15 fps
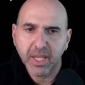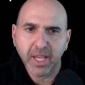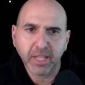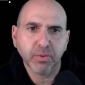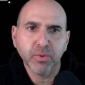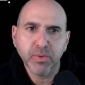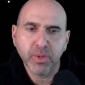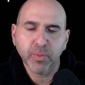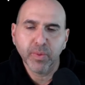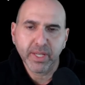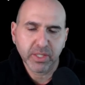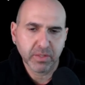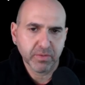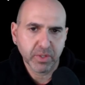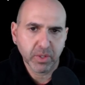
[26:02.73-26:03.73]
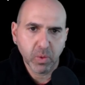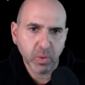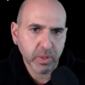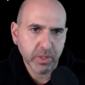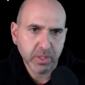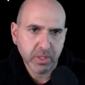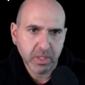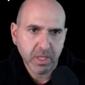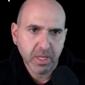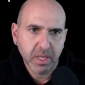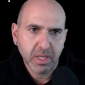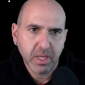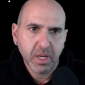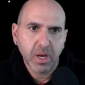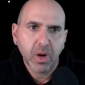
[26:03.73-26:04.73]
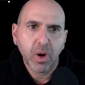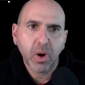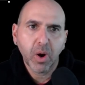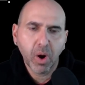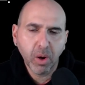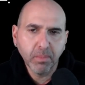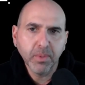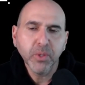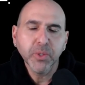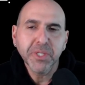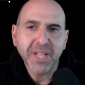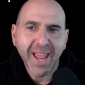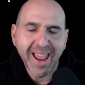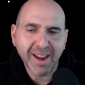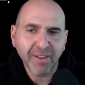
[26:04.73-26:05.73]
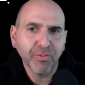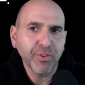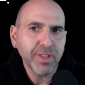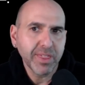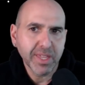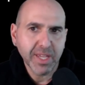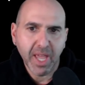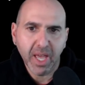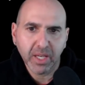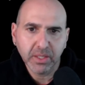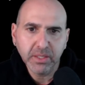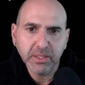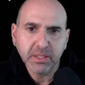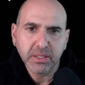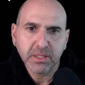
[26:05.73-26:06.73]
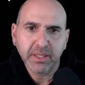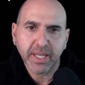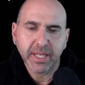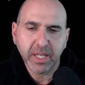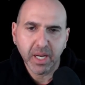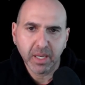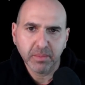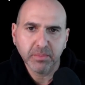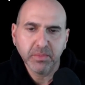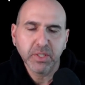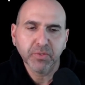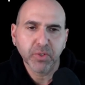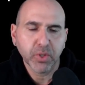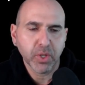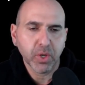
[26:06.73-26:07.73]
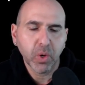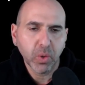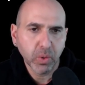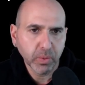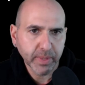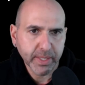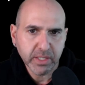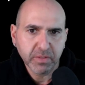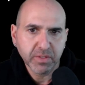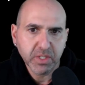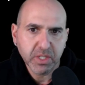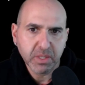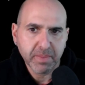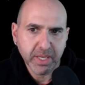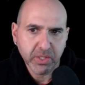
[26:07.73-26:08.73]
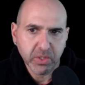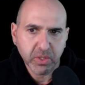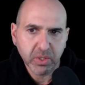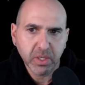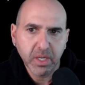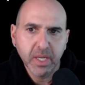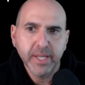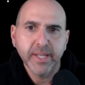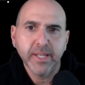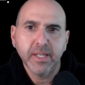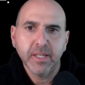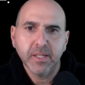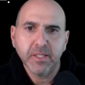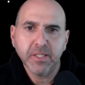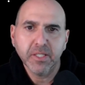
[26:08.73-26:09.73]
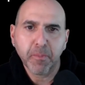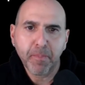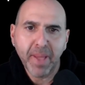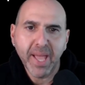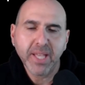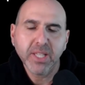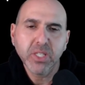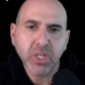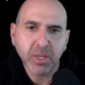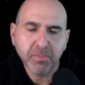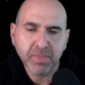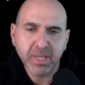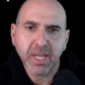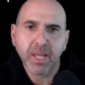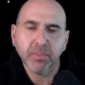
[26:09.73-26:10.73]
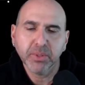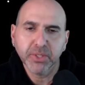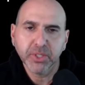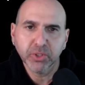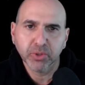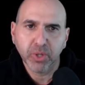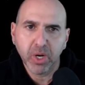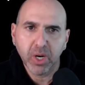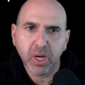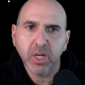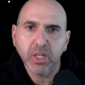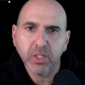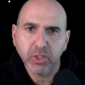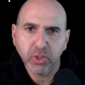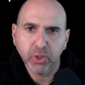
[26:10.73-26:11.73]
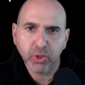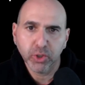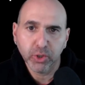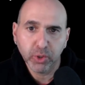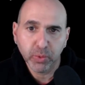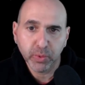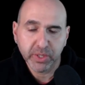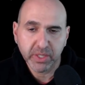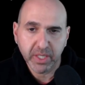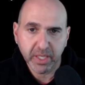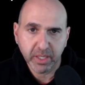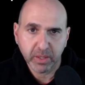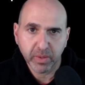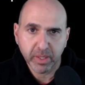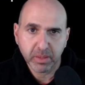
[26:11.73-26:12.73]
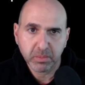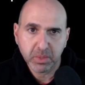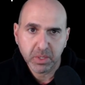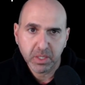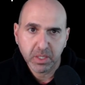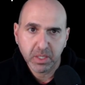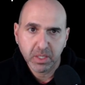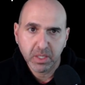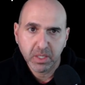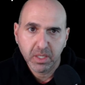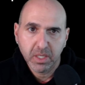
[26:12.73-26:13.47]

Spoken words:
to get through the rest of the course. Almost everything else that comes for the whole rest of the semester depends on being able to draw good Lewis diagrams.